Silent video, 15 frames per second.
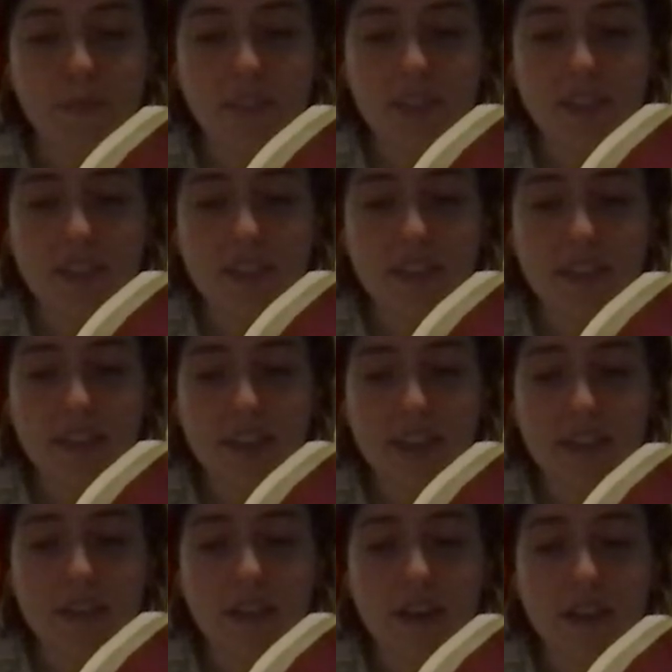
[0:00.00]
See, they
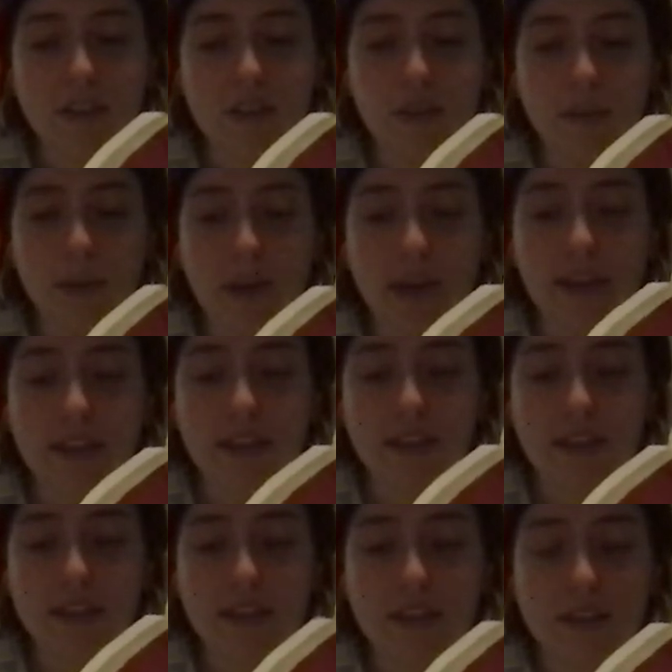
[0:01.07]
never held you back.
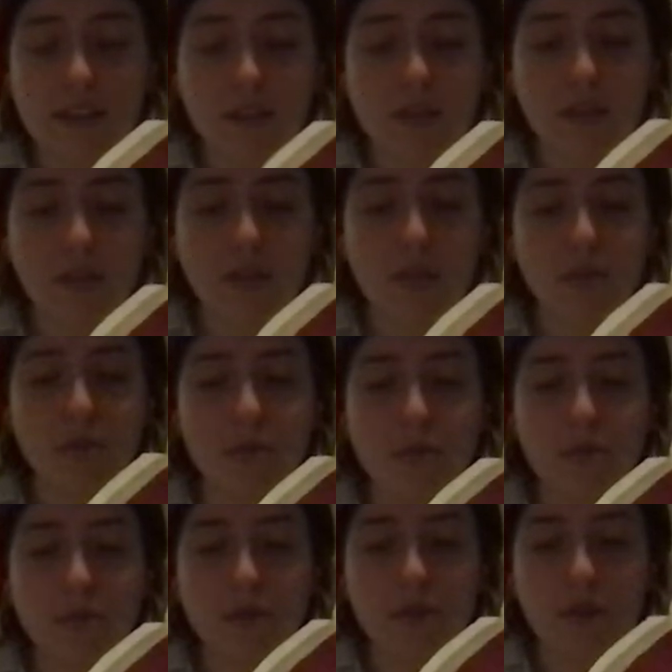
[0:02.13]
It was you.
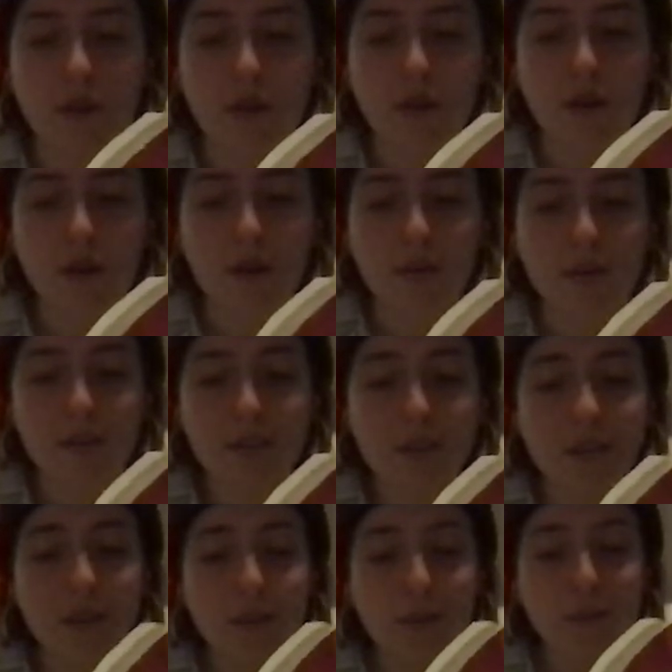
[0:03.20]
Only you.